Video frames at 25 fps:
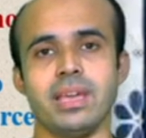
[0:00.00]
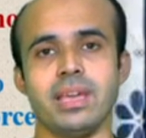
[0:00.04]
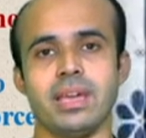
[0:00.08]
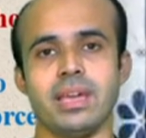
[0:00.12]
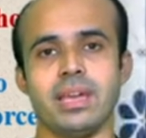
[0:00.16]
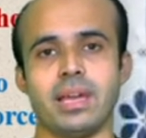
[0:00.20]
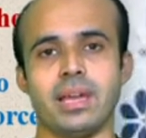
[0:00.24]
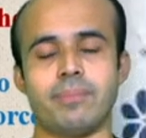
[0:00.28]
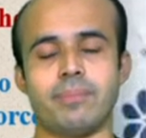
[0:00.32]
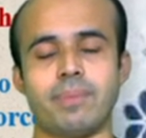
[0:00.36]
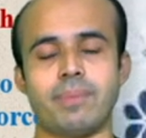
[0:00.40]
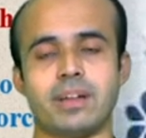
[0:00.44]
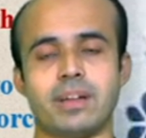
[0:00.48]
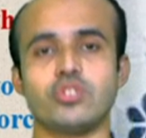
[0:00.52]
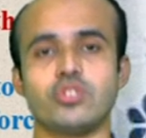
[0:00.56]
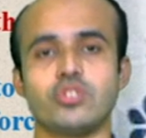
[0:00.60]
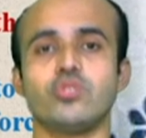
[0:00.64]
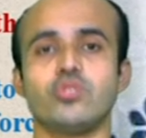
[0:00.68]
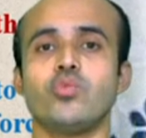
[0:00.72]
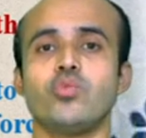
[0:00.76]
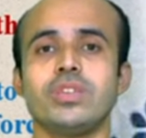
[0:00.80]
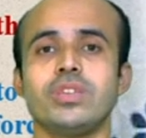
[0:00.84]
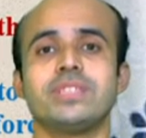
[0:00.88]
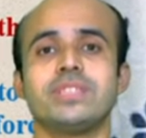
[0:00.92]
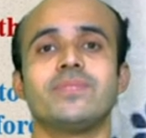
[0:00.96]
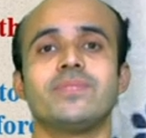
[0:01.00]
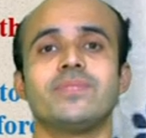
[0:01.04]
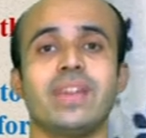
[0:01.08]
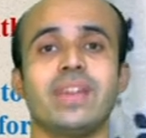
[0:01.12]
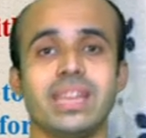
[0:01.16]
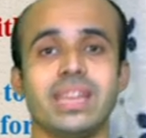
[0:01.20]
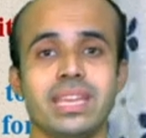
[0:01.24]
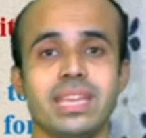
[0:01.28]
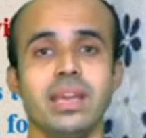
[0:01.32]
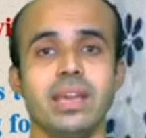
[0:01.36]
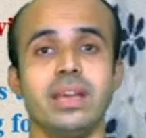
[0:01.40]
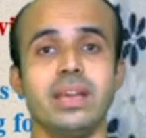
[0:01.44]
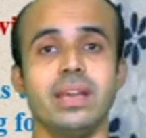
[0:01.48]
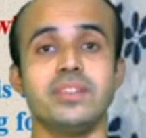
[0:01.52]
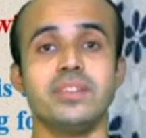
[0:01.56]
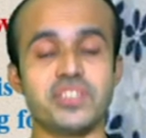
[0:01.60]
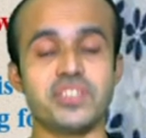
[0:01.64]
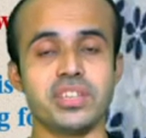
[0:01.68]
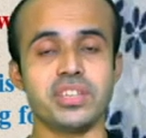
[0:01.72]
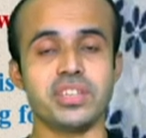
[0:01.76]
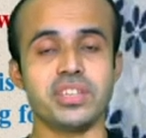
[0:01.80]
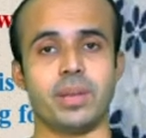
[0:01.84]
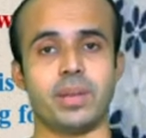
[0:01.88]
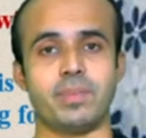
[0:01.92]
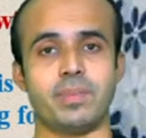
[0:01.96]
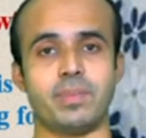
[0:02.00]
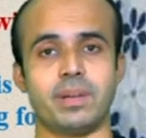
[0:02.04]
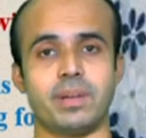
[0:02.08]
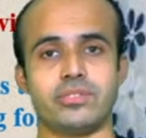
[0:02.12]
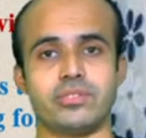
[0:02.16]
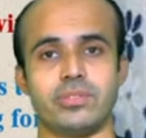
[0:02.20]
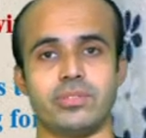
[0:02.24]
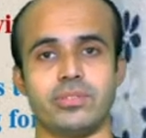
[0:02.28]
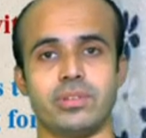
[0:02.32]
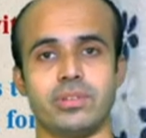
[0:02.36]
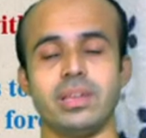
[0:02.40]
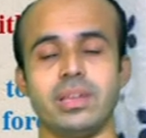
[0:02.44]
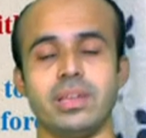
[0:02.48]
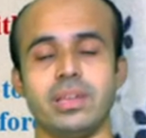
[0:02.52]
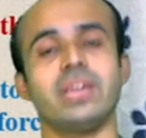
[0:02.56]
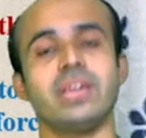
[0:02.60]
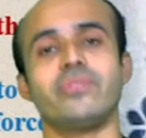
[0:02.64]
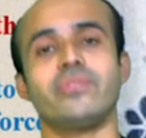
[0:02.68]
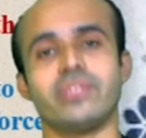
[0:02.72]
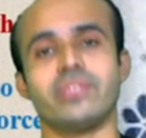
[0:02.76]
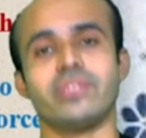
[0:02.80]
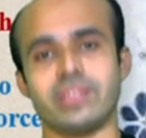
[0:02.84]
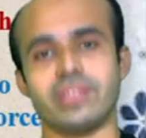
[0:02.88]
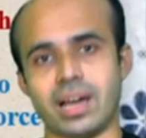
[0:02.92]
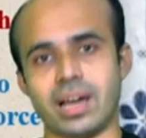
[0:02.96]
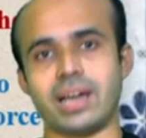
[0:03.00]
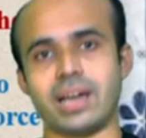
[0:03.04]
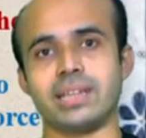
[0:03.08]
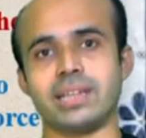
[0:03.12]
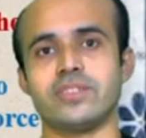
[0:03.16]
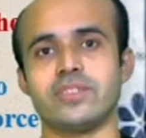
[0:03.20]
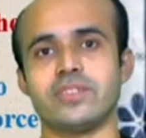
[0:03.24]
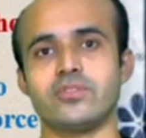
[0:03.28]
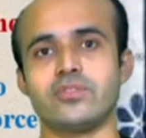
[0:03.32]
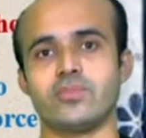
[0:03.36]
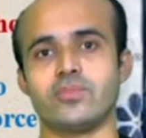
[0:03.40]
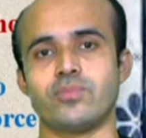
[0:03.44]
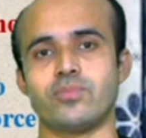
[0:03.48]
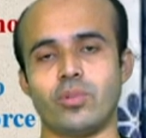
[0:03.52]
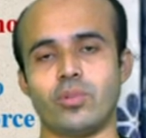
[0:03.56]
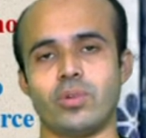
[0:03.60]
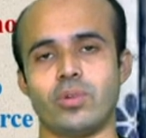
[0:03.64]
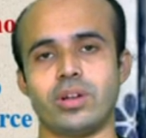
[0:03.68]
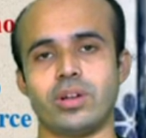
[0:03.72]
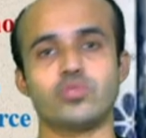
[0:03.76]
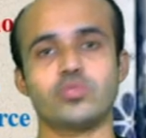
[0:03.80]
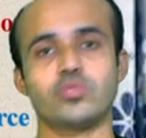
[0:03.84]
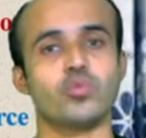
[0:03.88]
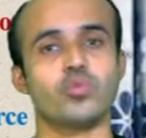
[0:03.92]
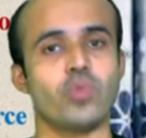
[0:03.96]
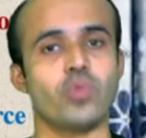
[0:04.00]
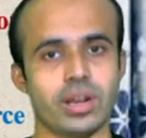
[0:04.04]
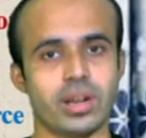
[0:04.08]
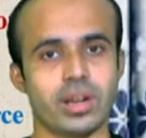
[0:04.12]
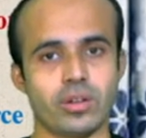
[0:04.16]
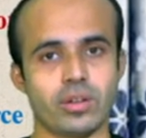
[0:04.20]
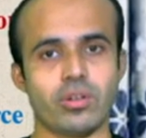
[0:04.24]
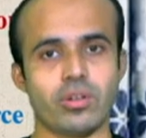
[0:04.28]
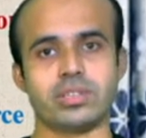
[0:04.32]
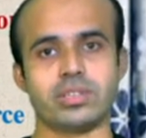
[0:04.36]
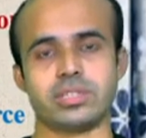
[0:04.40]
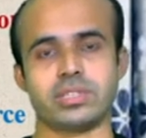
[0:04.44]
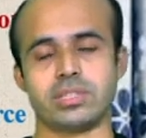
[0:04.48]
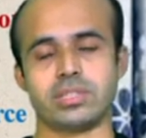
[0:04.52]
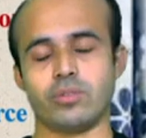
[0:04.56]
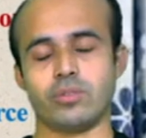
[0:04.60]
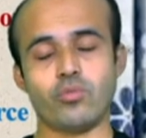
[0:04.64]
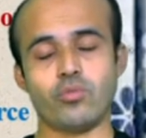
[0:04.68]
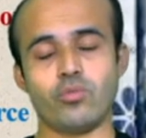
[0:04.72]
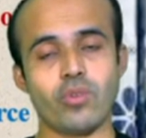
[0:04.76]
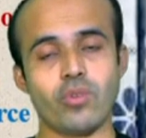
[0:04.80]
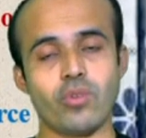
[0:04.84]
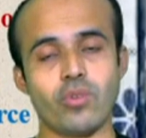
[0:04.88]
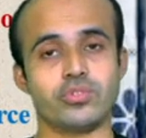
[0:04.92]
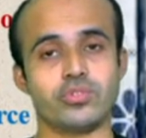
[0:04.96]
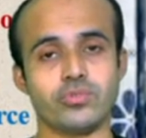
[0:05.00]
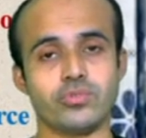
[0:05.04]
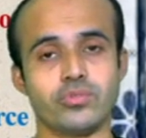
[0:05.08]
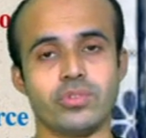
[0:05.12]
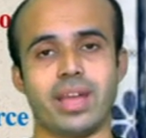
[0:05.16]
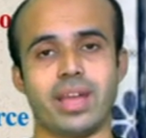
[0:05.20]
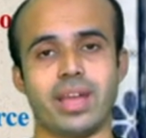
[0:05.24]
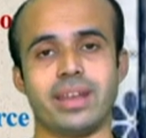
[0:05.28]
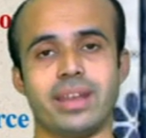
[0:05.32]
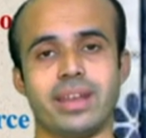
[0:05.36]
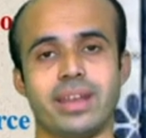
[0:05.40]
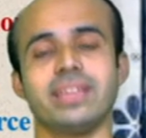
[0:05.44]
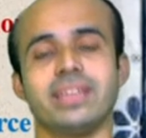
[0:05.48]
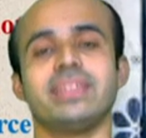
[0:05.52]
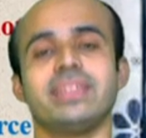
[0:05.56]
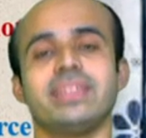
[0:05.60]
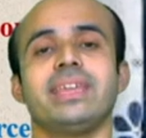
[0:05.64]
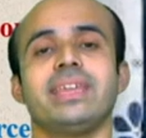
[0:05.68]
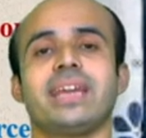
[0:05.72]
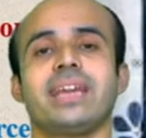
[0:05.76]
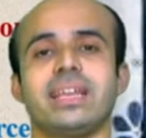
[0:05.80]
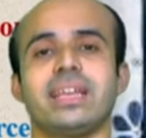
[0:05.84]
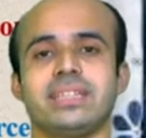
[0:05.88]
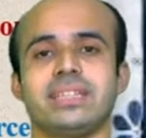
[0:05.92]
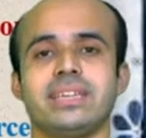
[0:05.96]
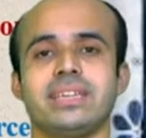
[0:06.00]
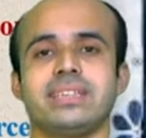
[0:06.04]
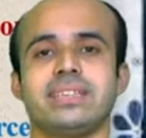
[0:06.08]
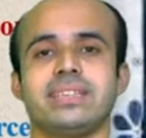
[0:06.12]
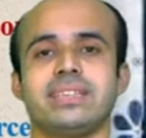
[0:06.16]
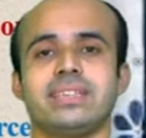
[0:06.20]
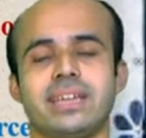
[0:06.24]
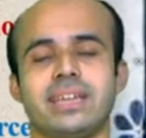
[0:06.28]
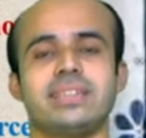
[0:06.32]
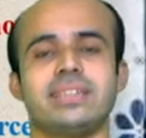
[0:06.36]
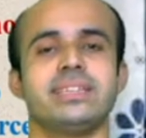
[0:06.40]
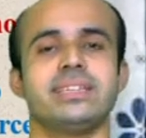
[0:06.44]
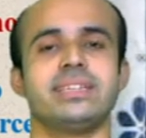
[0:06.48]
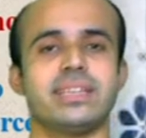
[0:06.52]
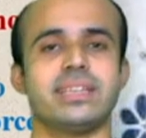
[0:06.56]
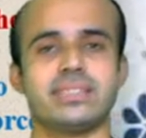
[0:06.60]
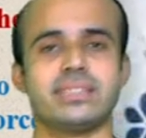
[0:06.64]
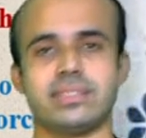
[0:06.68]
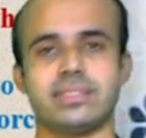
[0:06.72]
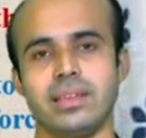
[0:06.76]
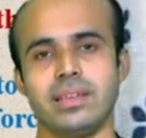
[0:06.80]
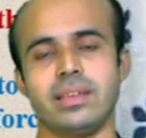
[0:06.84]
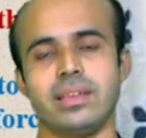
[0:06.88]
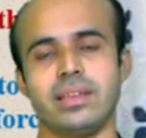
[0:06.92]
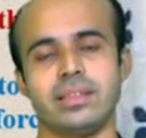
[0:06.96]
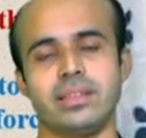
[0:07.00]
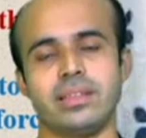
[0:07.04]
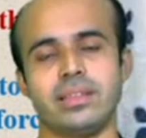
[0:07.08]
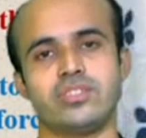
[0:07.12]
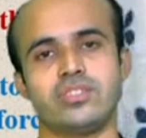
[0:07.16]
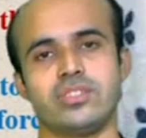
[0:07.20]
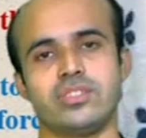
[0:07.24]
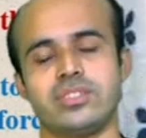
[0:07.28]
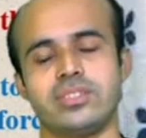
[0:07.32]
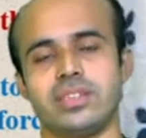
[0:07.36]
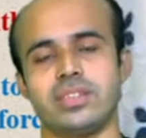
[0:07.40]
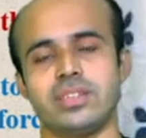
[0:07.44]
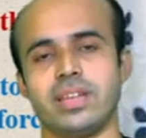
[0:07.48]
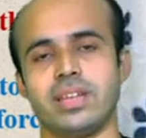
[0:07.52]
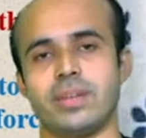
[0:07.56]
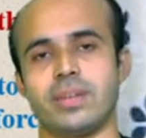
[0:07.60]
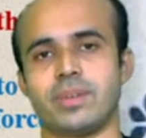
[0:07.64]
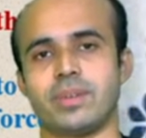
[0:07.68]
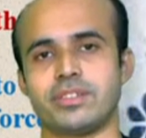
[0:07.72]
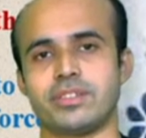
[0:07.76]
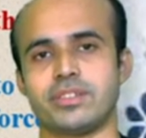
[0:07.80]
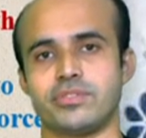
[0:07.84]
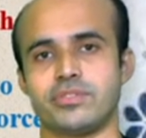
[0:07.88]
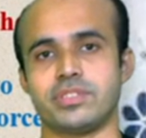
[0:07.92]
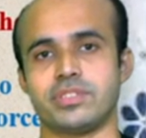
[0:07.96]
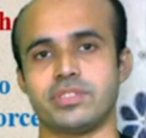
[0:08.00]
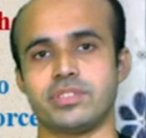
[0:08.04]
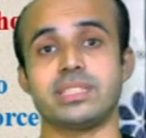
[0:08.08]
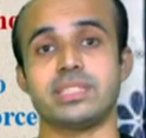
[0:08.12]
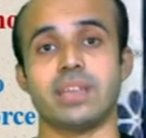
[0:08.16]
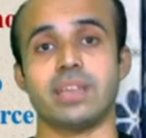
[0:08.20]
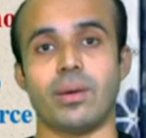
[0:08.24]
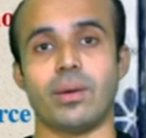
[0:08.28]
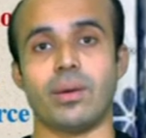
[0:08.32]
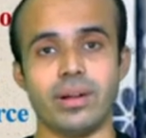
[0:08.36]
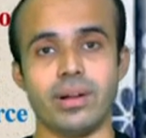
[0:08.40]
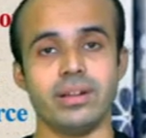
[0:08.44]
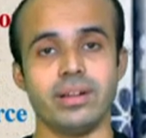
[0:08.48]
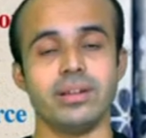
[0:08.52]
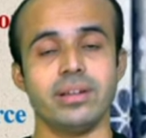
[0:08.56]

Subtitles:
person who is very senior person, if the others followers who are not, who are junior, they can think that yes, this senior person is our